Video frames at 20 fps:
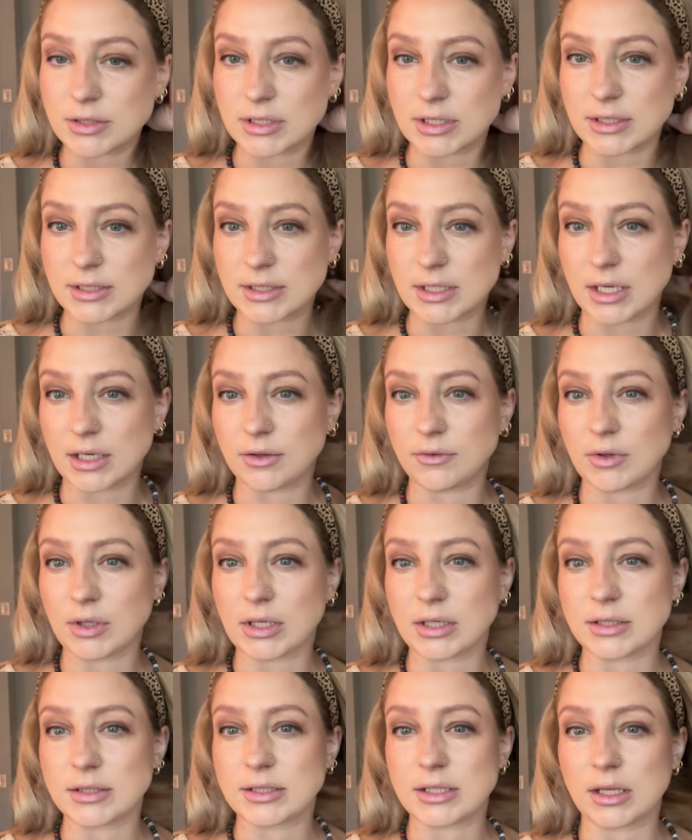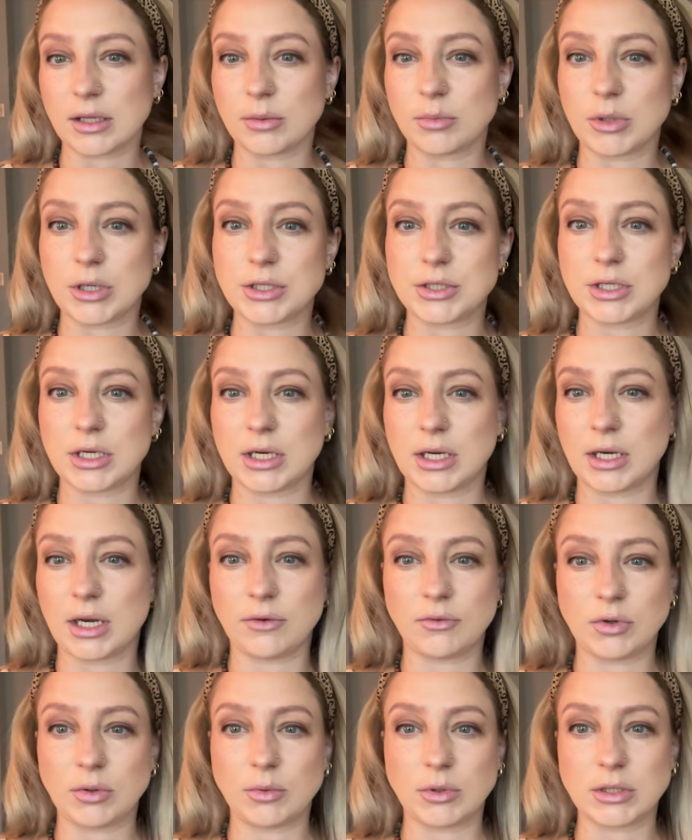It's kind of like a celebration in
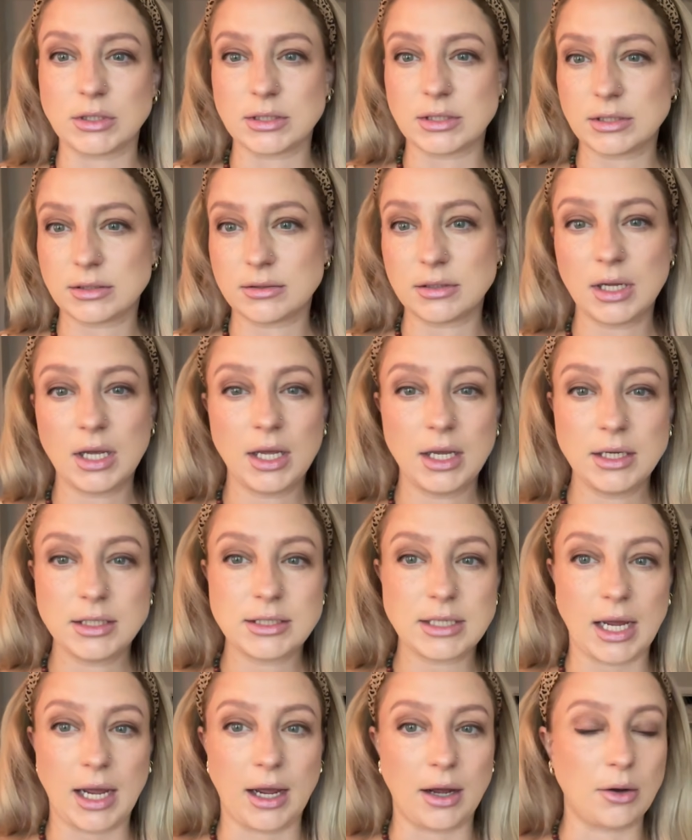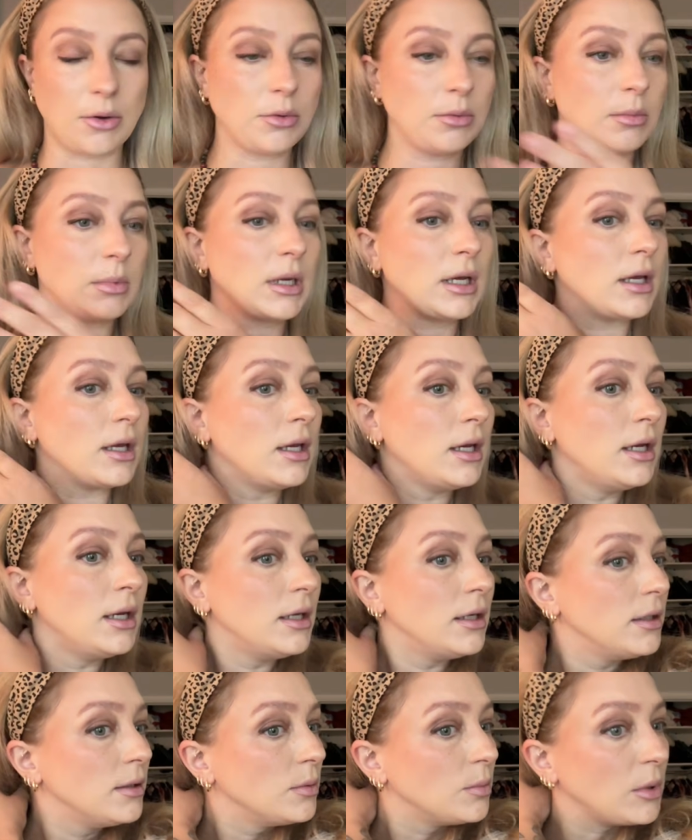everyone's town, but
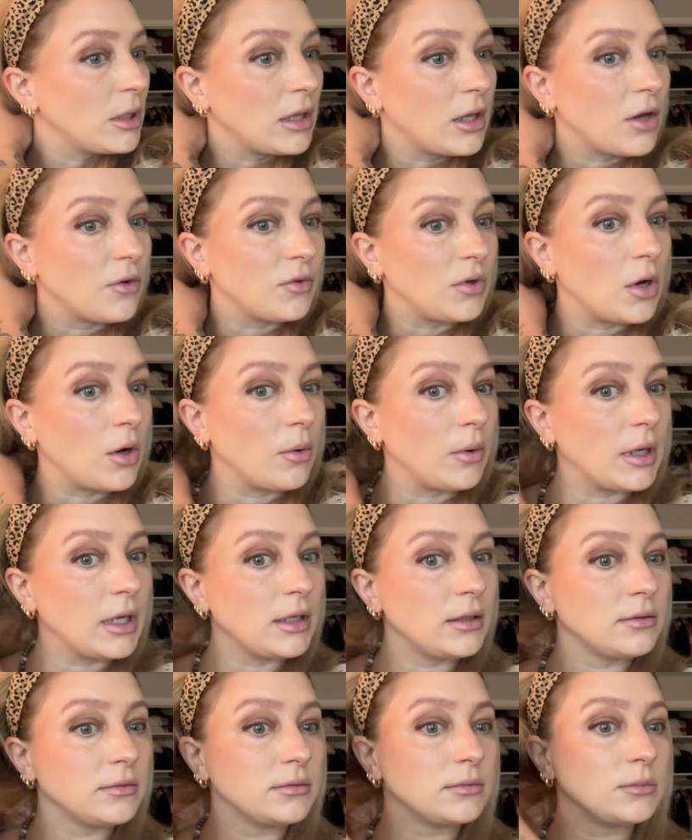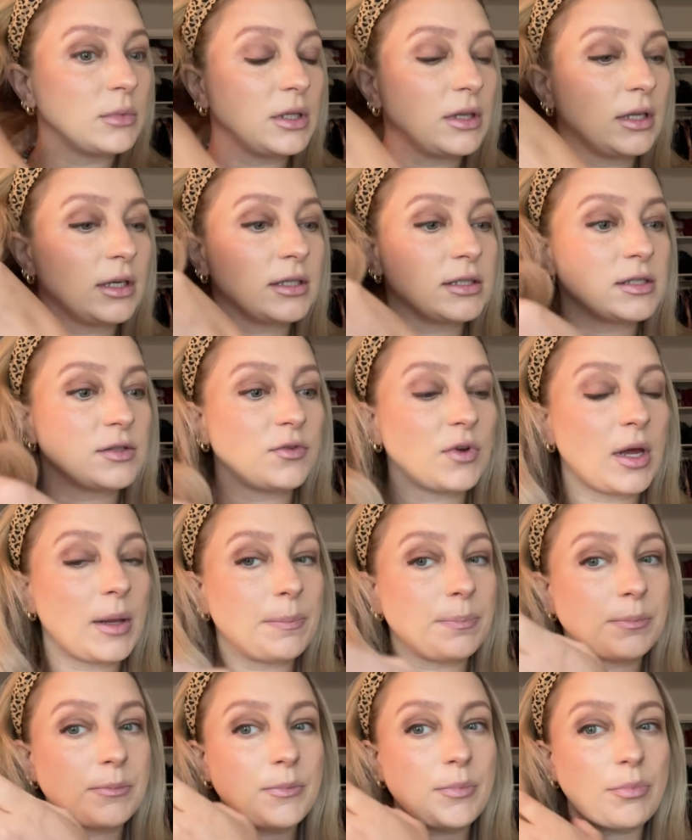we love going. We think it's fun.